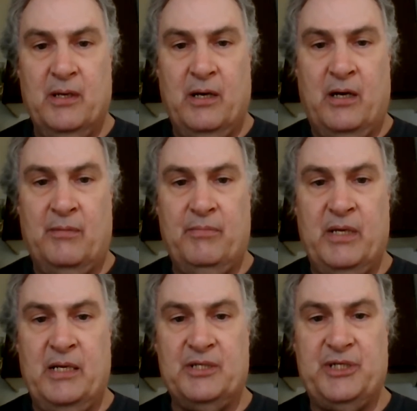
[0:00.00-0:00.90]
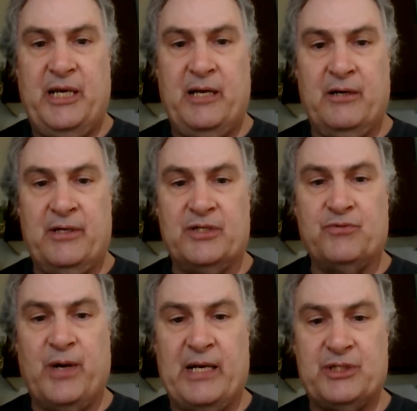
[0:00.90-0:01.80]
And as care gets
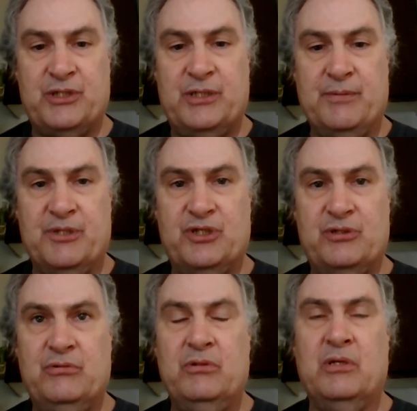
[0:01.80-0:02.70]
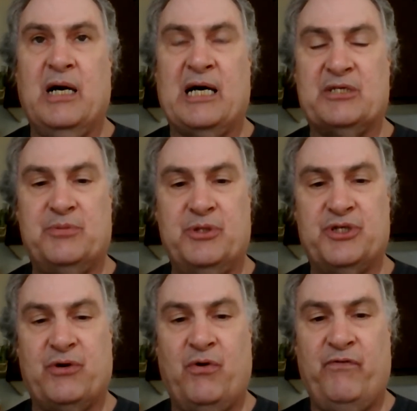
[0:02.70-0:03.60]
rationed and hospitals
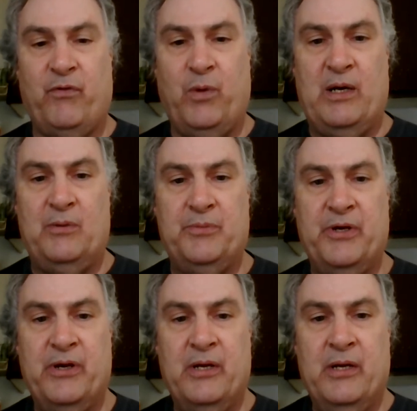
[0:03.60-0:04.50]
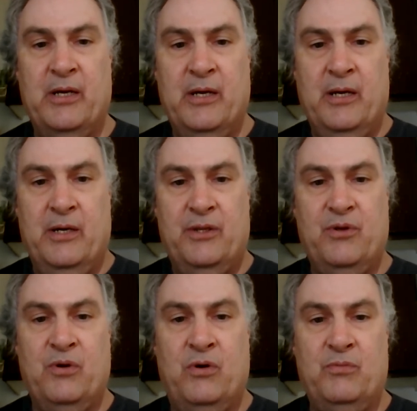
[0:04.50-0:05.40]
are overwhelmed, the
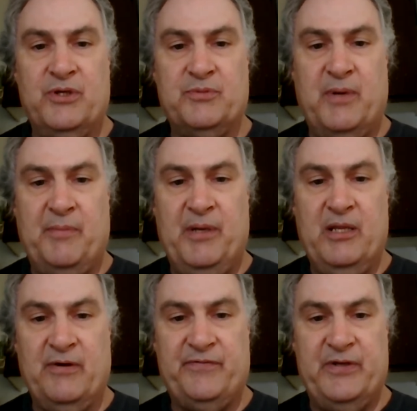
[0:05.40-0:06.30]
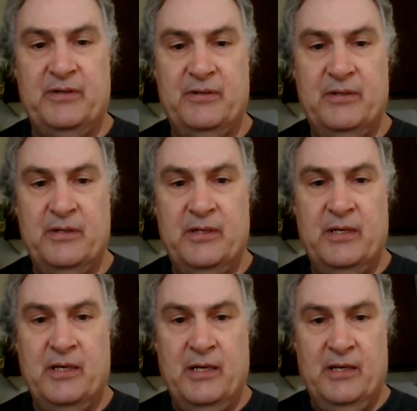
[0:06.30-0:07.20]
homeless might be left
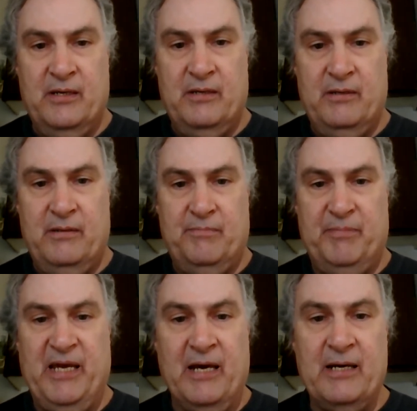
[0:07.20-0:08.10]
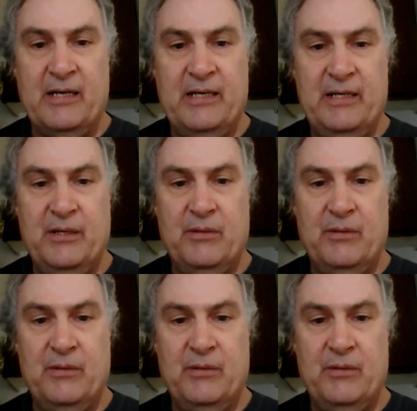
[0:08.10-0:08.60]
behind